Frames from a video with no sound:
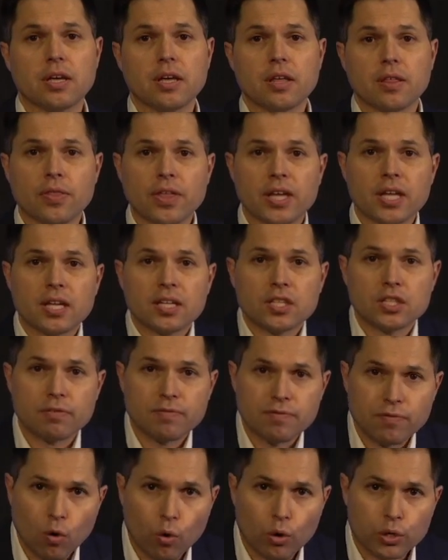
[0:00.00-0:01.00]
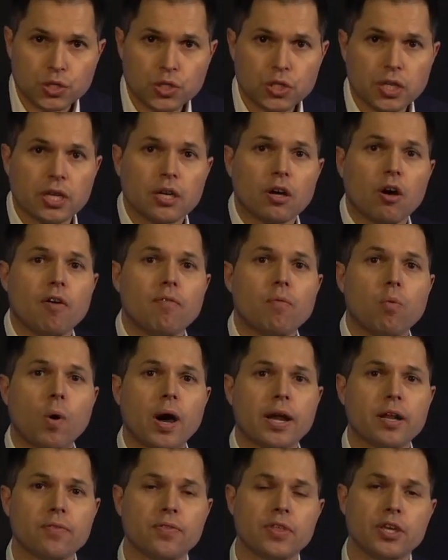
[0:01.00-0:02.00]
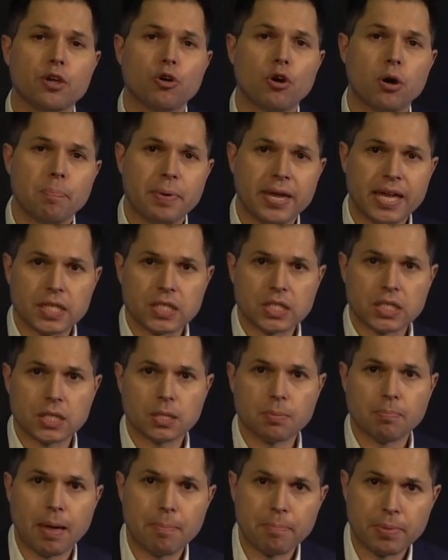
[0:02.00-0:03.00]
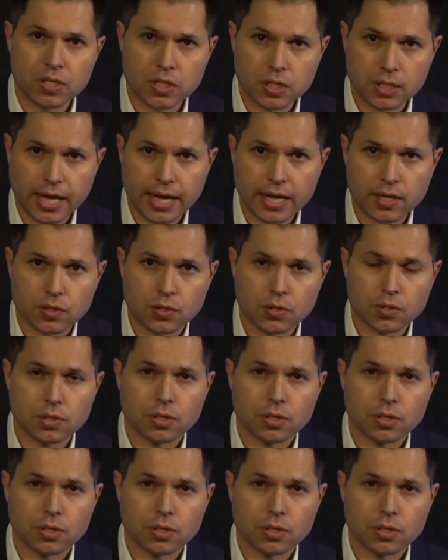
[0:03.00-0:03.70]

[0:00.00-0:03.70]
the divorcing of one of the European member states.